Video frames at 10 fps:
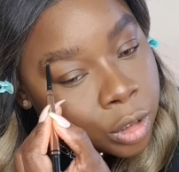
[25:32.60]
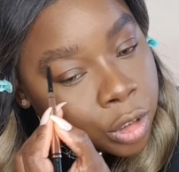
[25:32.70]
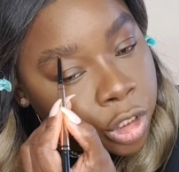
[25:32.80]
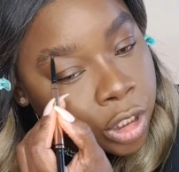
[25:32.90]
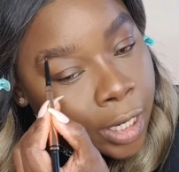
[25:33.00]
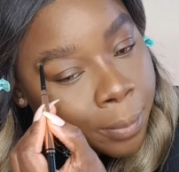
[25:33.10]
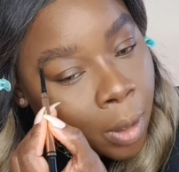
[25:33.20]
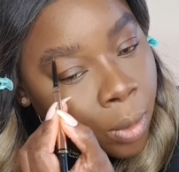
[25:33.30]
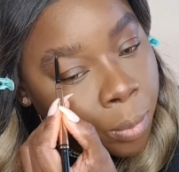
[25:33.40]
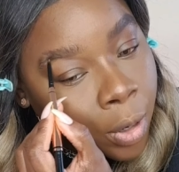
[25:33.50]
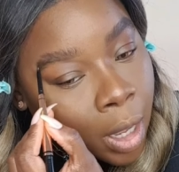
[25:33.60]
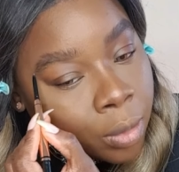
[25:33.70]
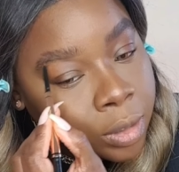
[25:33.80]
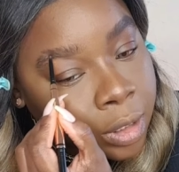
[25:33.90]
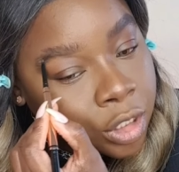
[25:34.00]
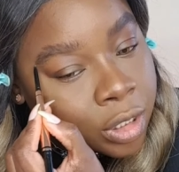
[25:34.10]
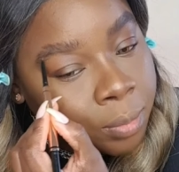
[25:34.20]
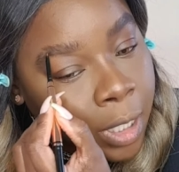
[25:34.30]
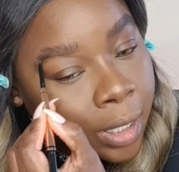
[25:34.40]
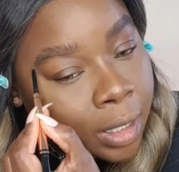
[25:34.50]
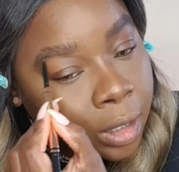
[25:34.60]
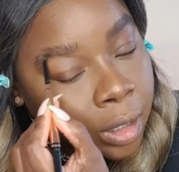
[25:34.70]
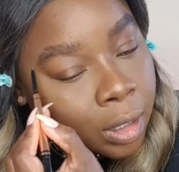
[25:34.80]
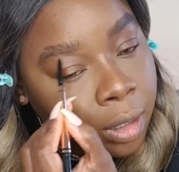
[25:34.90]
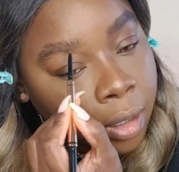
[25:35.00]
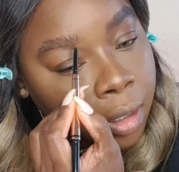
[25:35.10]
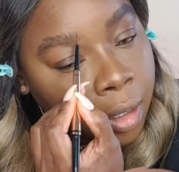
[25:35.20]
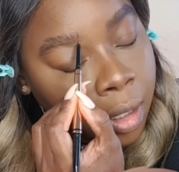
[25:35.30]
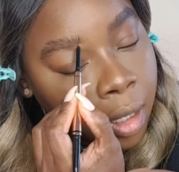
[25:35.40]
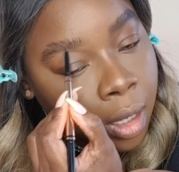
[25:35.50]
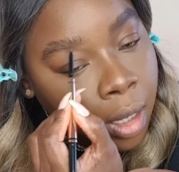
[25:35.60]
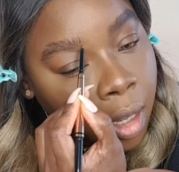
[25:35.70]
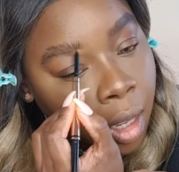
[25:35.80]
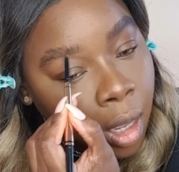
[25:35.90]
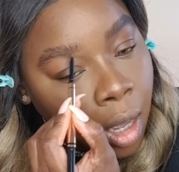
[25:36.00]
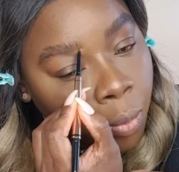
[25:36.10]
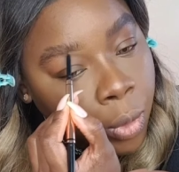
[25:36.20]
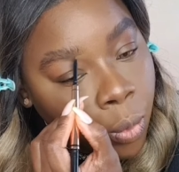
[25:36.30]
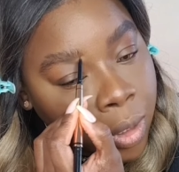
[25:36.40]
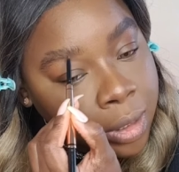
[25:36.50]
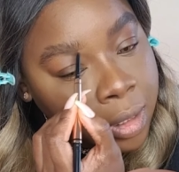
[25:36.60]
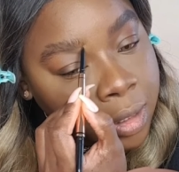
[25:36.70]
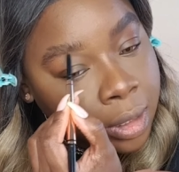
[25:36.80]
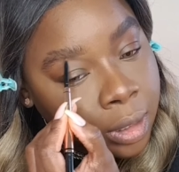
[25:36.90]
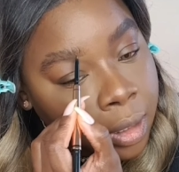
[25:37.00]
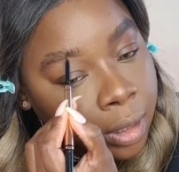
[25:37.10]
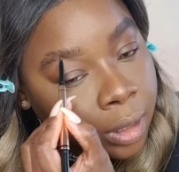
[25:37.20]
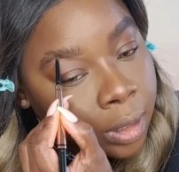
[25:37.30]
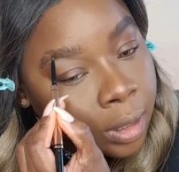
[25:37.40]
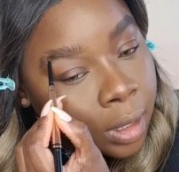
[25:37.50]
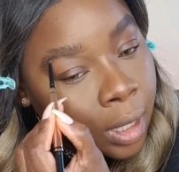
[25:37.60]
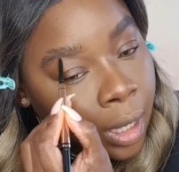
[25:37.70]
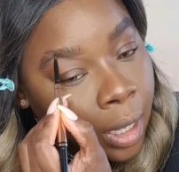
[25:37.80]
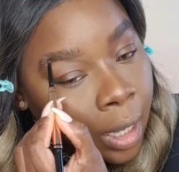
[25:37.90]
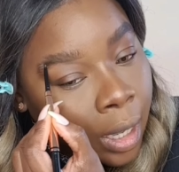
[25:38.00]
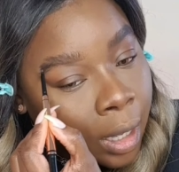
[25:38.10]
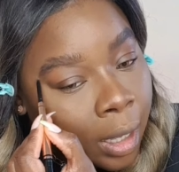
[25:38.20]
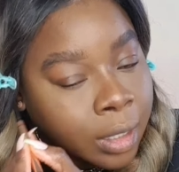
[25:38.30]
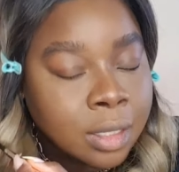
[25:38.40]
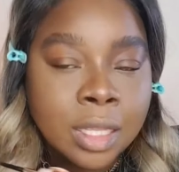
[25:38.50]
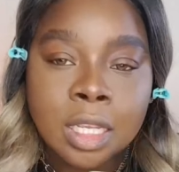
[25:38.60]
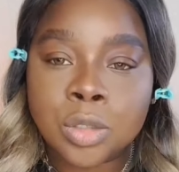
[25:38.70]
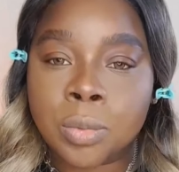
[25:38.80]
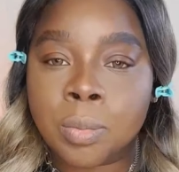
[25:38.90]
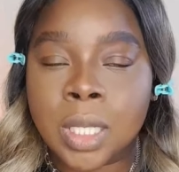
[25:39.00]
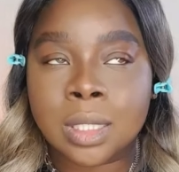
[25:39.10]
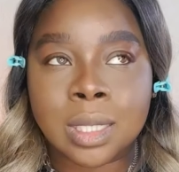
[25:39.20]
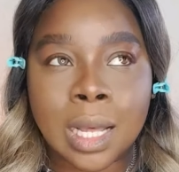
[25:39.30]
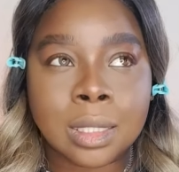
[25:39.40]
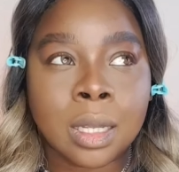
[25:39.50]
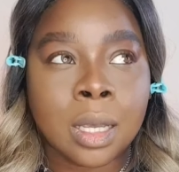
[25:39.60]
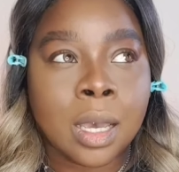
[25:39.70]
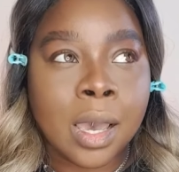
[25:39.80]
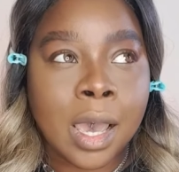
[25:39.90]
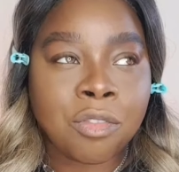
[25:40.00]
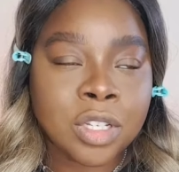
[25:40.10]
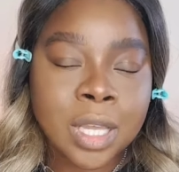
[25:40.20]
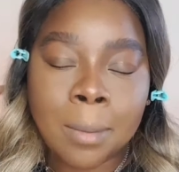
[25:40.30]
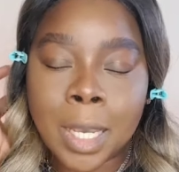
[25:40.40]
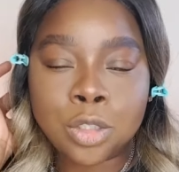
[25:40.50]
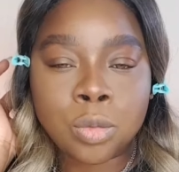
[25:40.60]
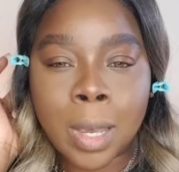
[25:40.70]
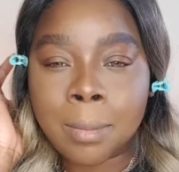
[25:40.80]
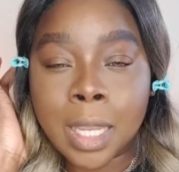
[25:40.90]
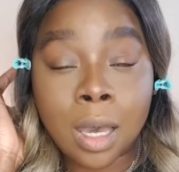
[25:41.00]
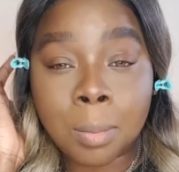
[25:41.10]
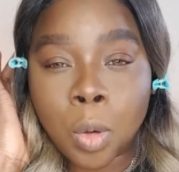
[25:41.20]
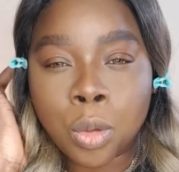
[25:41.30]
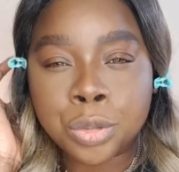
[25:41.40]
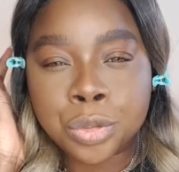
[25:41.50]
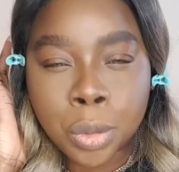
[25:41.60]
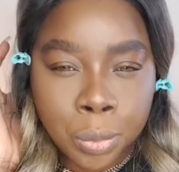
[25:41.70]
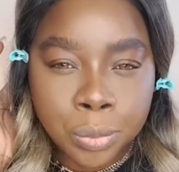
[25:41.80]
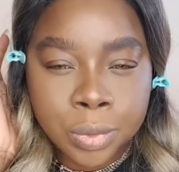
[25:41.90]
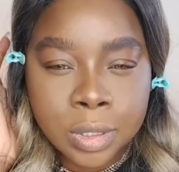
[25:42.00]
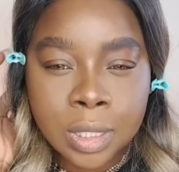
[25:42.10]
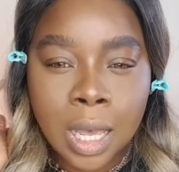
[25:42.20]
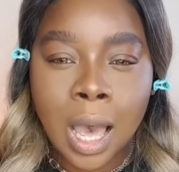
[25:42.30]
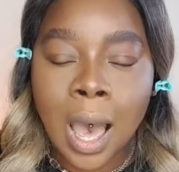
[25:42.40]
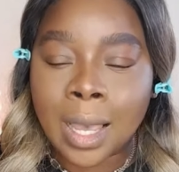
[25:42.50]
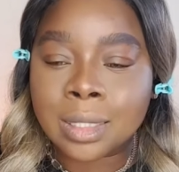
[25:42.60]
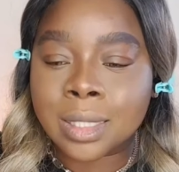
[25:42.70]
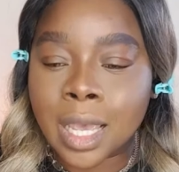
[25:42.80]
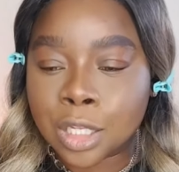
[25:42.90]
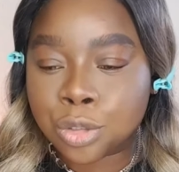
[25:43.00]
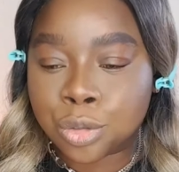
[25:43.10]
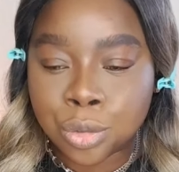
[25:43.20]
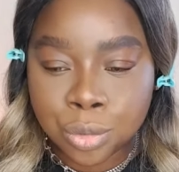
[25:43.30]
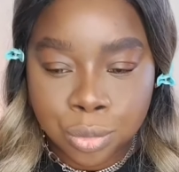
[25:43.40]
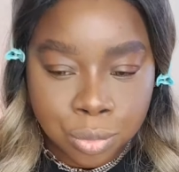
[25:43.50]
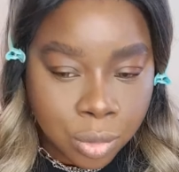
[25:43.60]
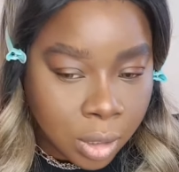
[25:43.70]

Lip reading: shape our brows and just make it look how we want it to look. And the thing is with me is that every time I do my makeup or don't, I tend to